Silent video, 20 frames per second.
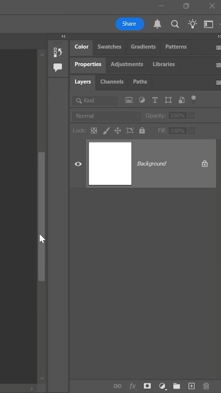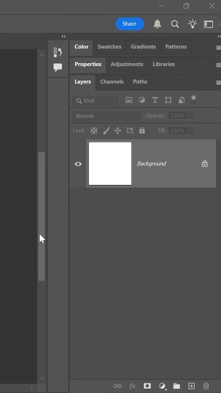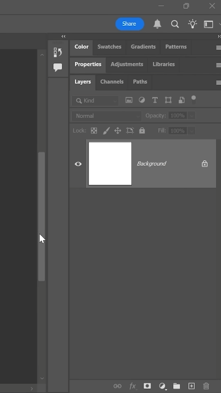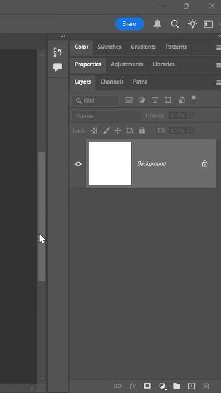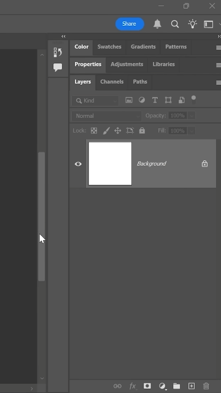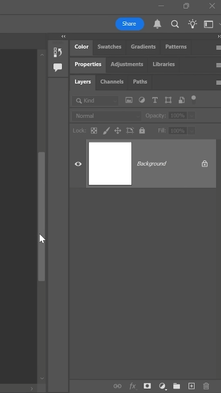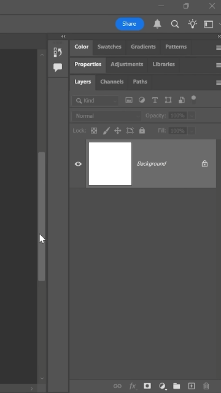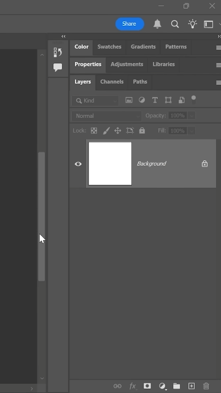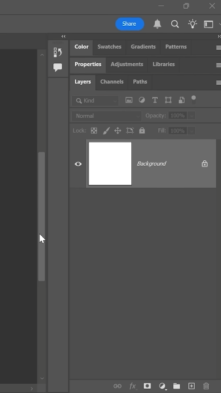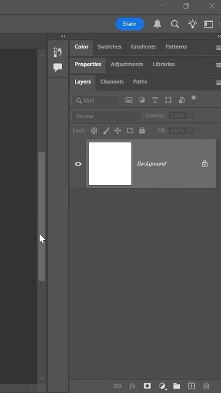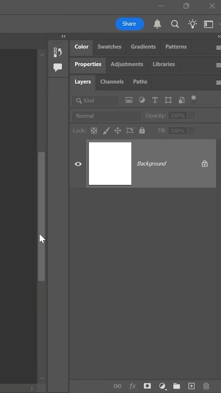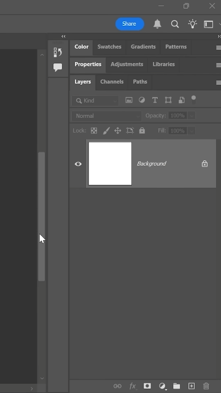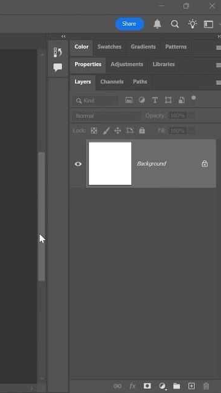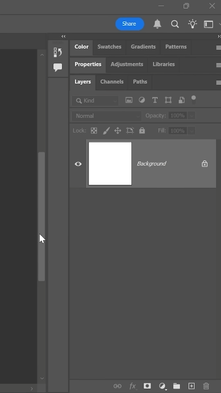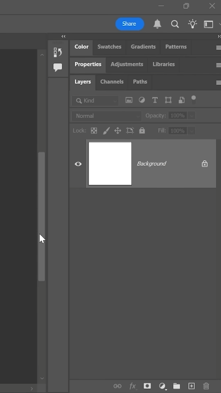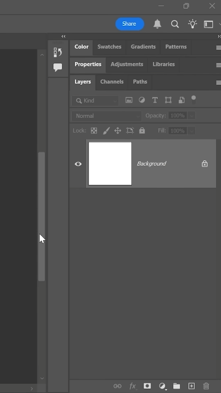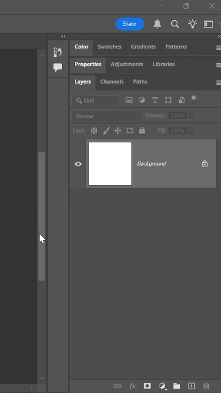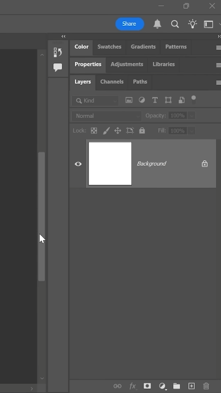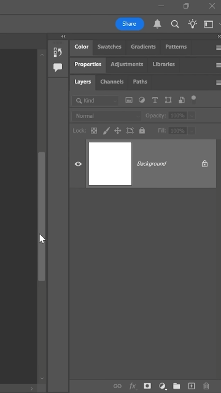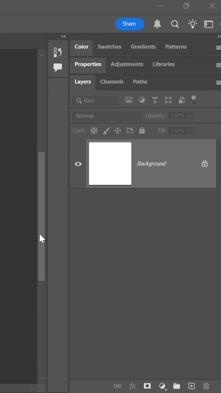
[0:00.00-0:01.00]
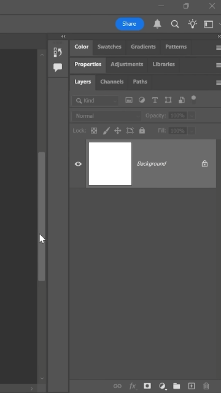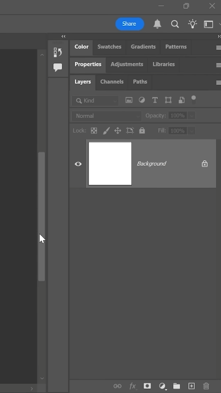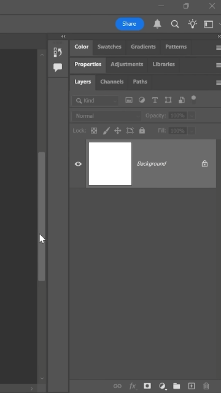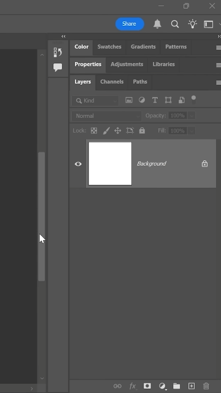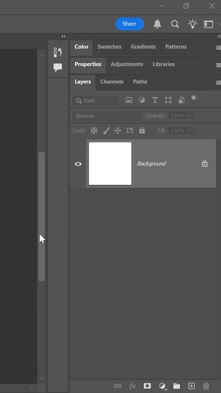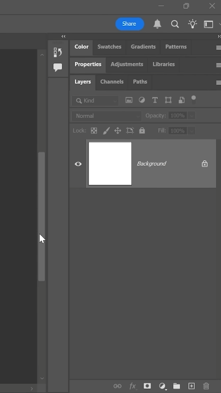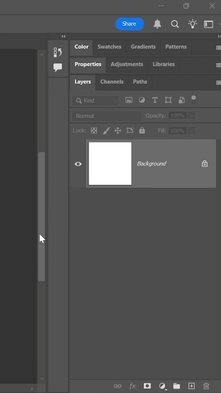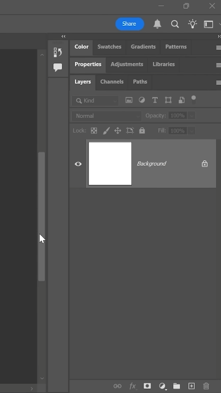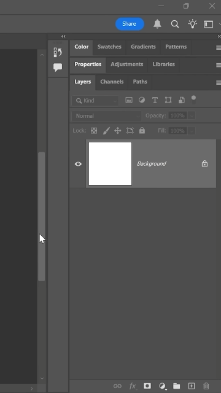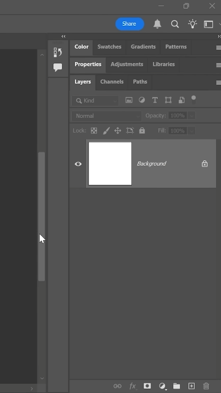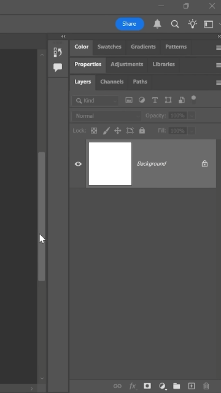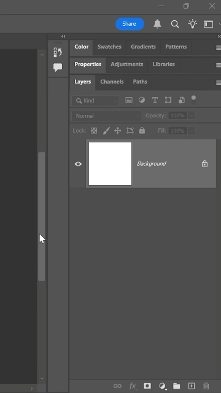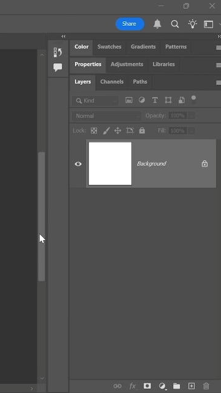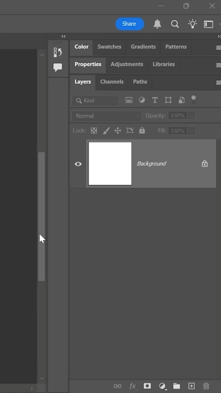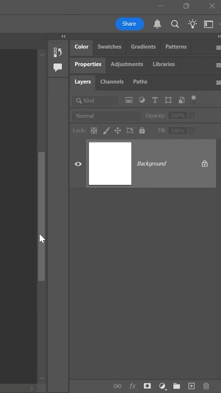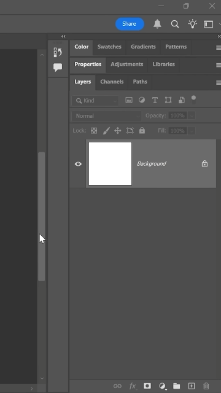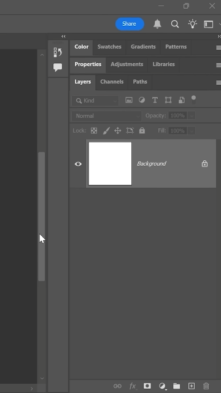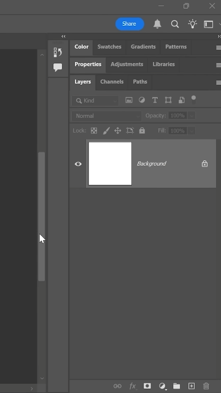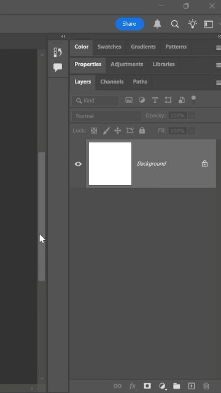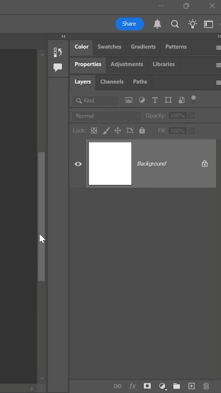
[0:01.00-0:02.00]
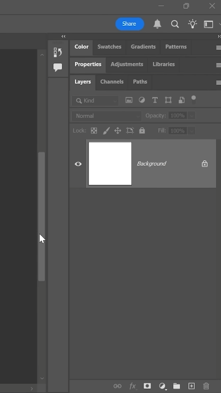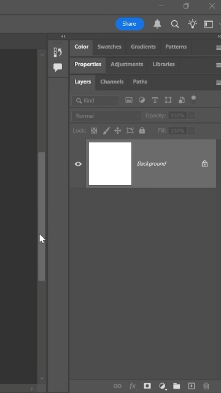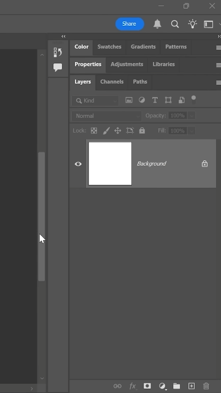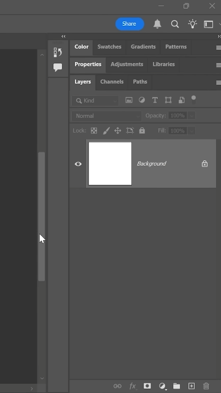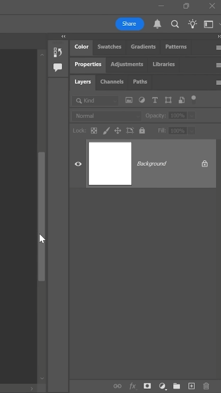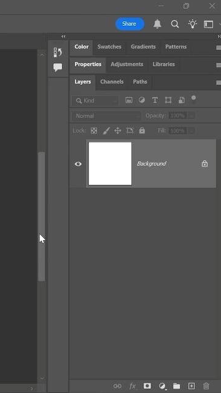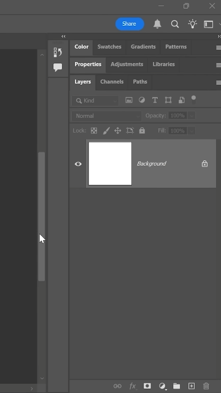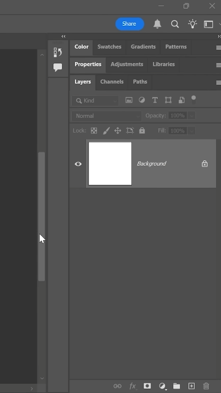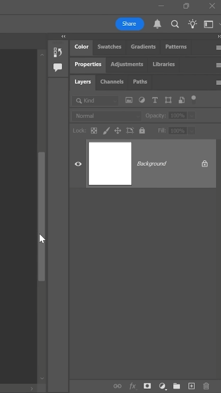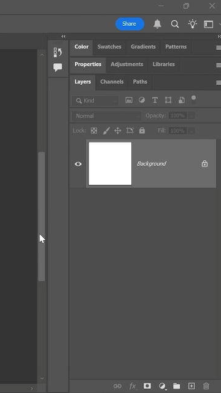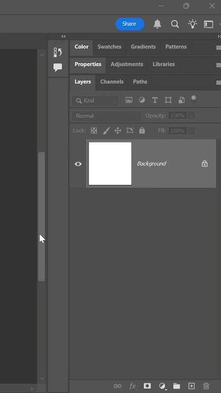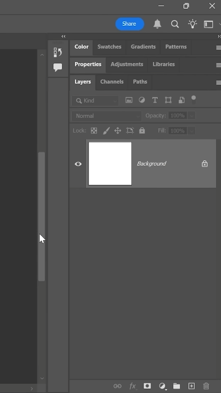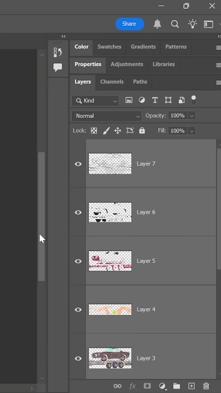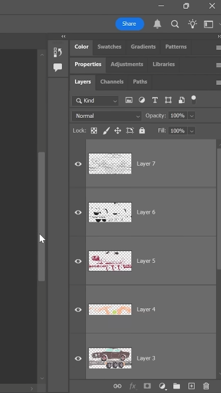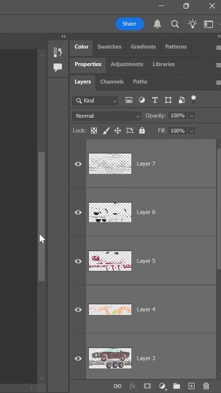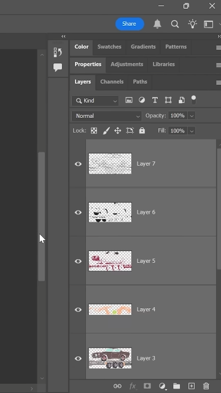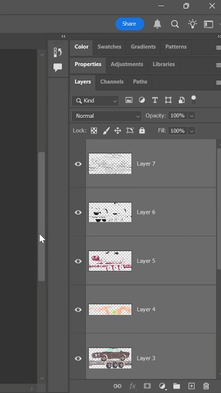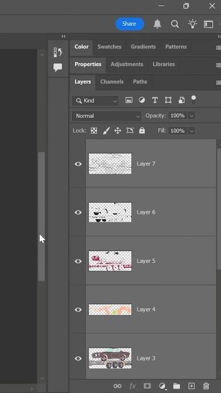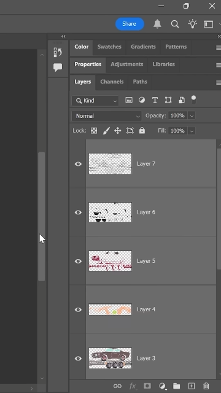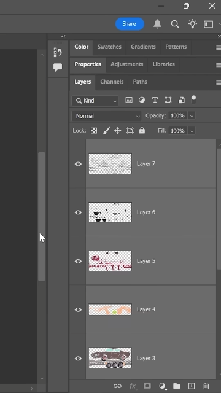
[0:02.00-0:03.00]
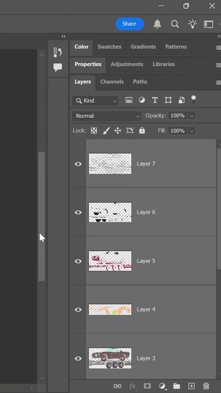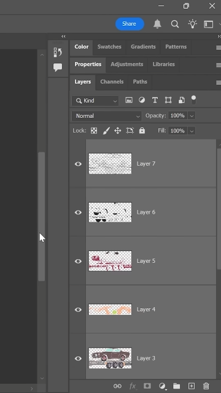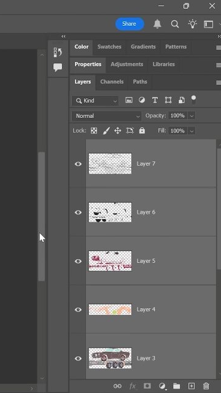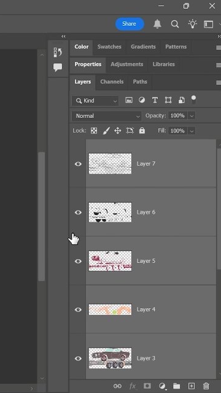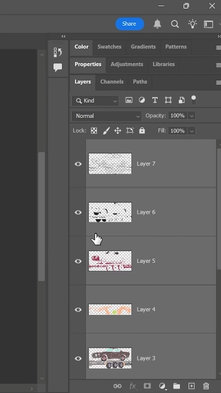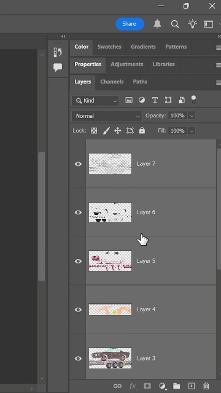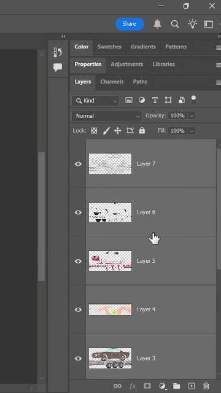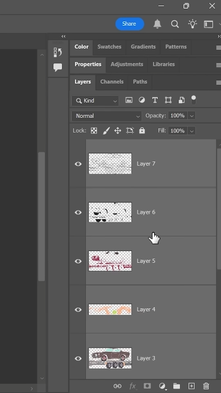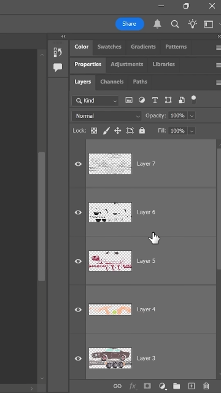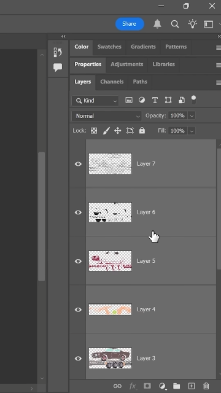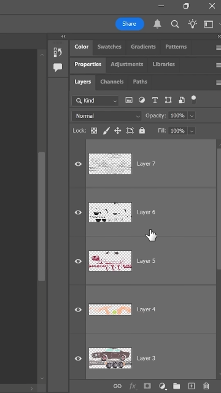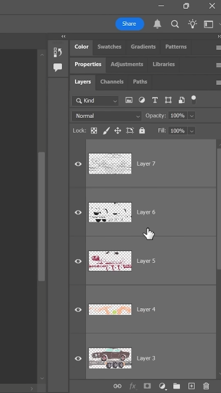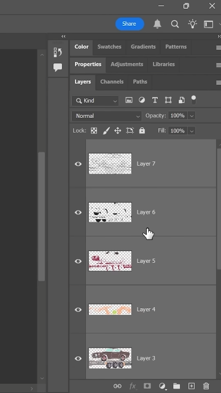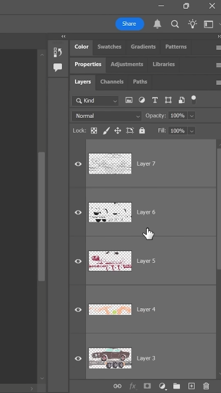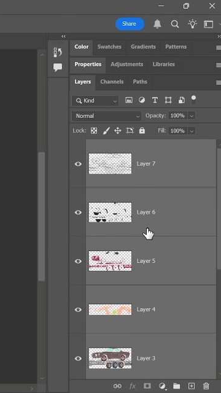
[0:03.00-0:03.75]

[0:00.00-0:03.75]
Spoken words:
No face is visible, so there are no lips to read.